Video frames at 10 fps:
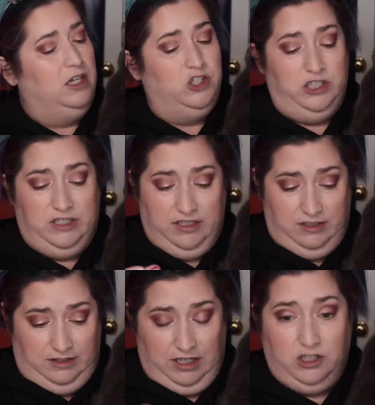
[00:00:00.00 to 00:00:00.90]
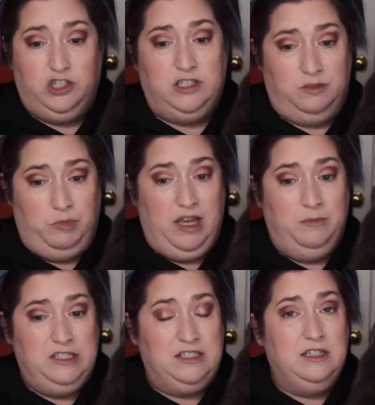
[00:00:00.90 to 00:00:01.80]
She thinks she's a
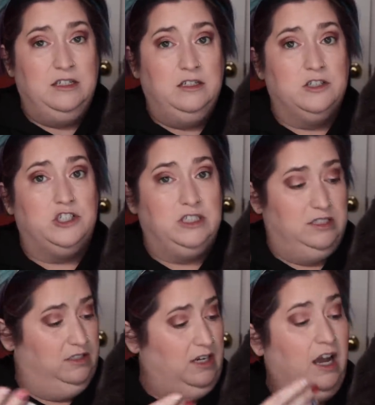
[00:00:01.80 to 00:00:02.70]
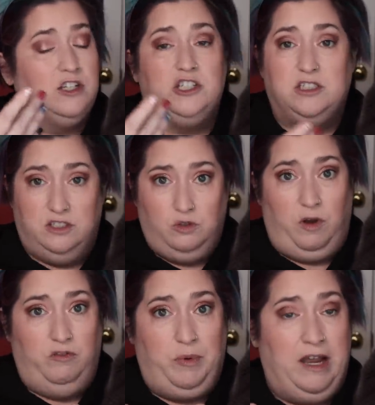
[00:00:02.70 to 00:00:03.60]
baby still. She is not. She is
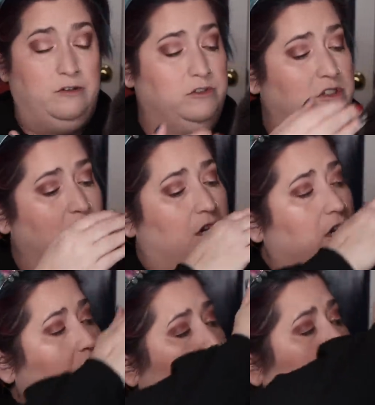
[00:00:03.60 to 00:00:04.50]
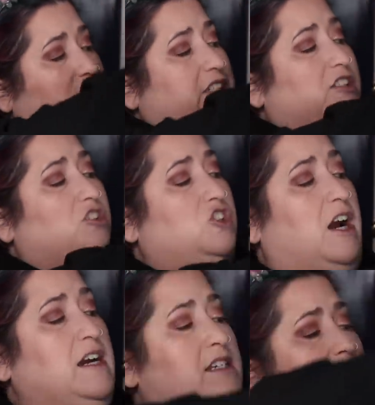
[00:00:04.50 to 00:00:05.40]
12 pounds. She is a
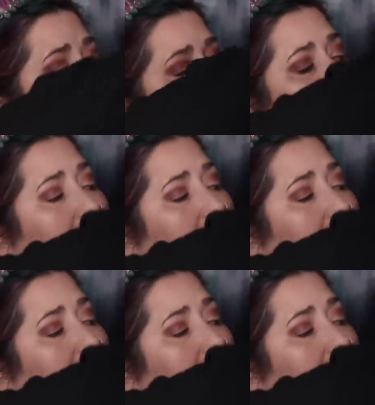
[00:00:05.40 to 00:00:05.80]
giant.